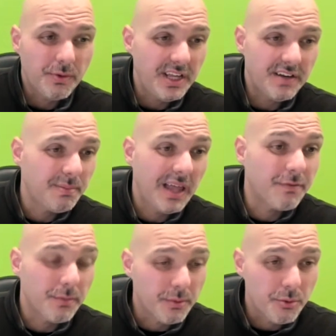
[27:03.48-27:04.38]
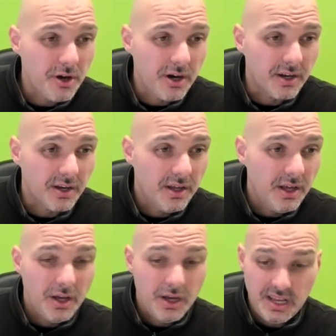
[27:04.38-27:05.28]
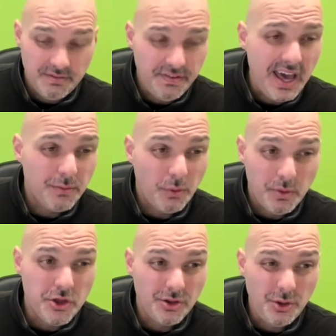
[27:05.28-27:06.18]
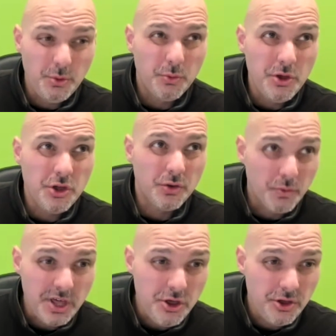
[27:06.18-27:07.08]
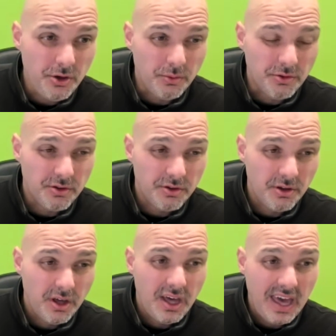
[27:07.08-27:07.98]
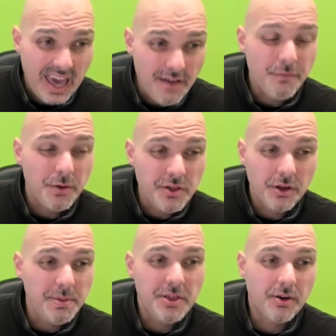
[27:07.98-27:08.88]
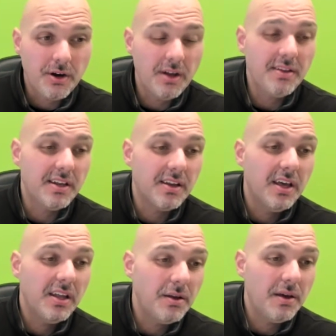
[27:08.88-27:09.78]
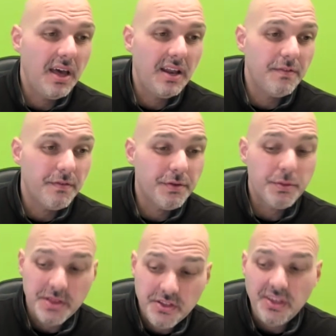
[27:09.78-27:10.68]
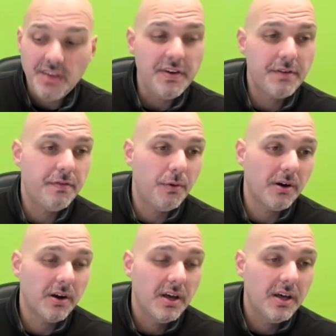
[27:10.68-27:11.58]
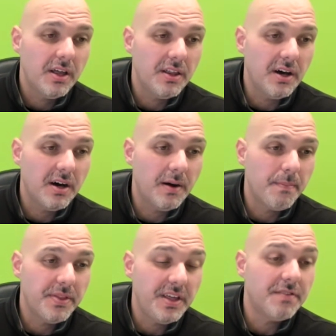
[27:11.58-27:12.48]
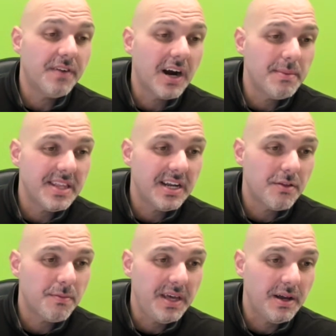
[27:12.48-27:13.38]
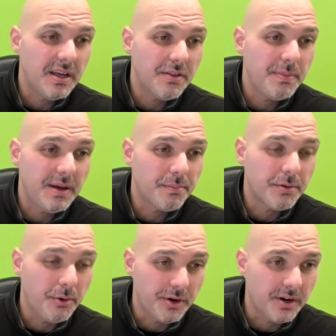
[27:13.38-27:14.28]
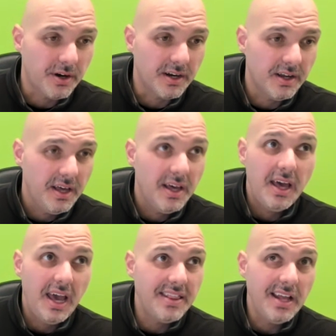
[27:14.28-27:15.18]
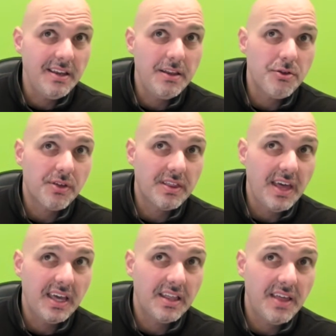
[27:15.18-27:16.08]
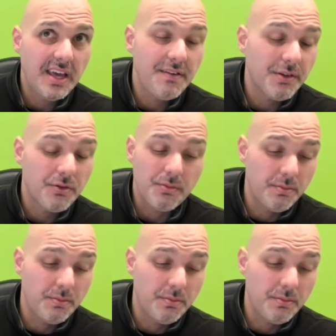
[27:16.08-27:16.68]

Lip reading: what native platform it was on. In fact, what we should do is we should reshoot every single piece of content specific for the environment that is being promoted on. And that didn't just that gave us